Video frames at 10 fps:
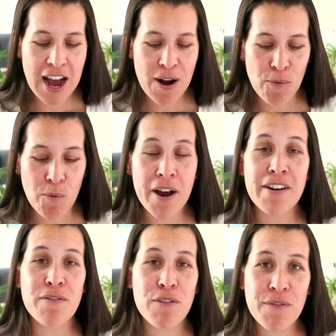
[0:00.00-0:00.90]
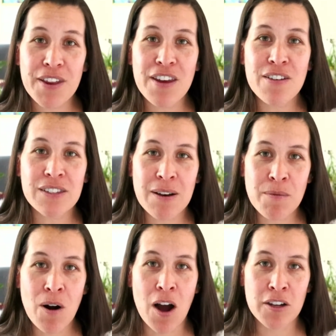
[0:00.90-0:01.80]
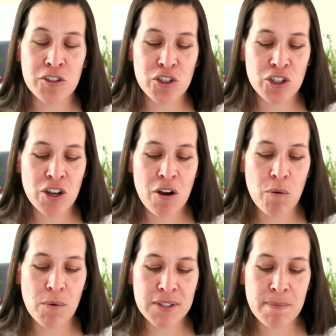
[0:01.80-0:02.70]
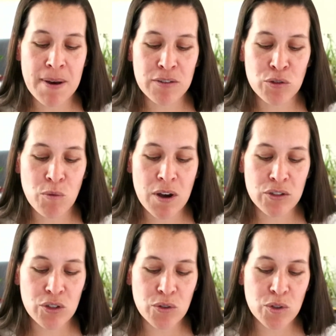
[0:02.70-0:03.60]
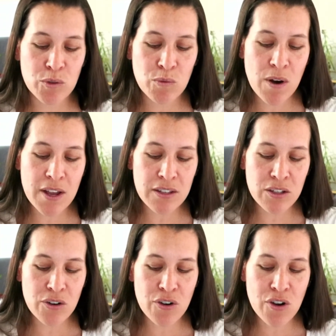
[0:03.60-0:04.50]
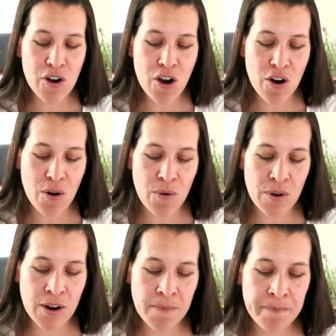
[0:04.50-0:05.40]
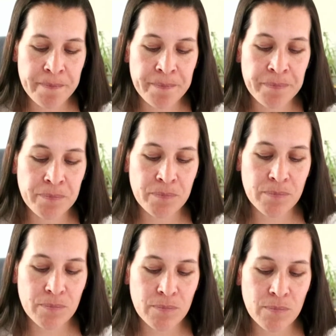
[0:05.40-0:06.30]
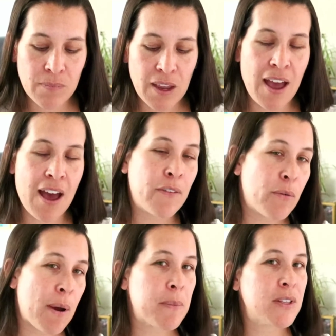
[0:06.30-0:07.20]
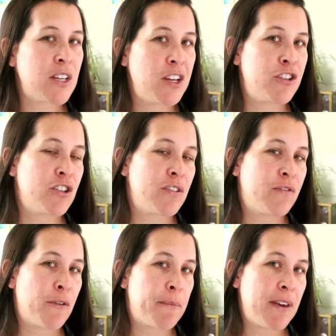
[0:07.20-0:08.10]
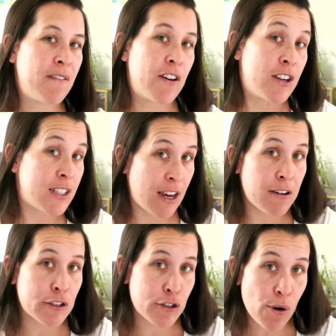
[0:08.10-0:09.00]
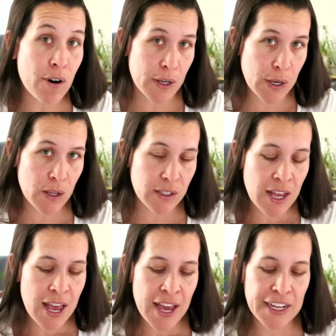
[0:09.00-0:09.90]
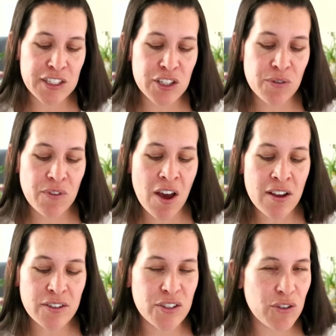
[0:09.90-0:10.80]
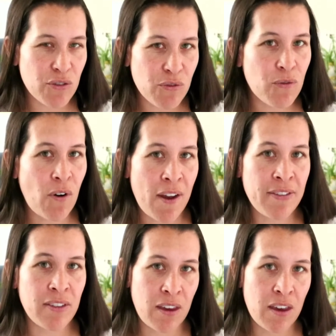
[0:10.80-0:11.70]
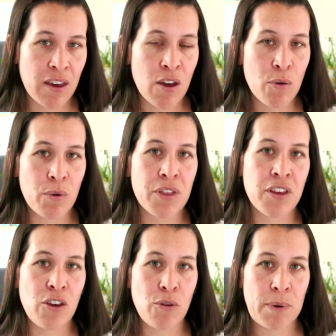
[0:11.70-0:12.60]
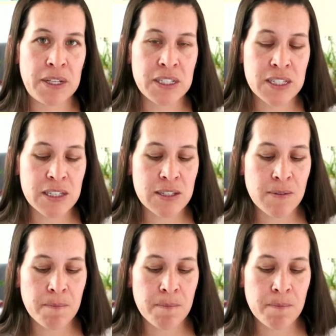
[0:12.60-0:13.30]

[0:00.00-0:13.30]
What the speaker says: One of the videos I watched was about swans. So swans are known, have a reputation for being very territorial, and so not too friendly with humans.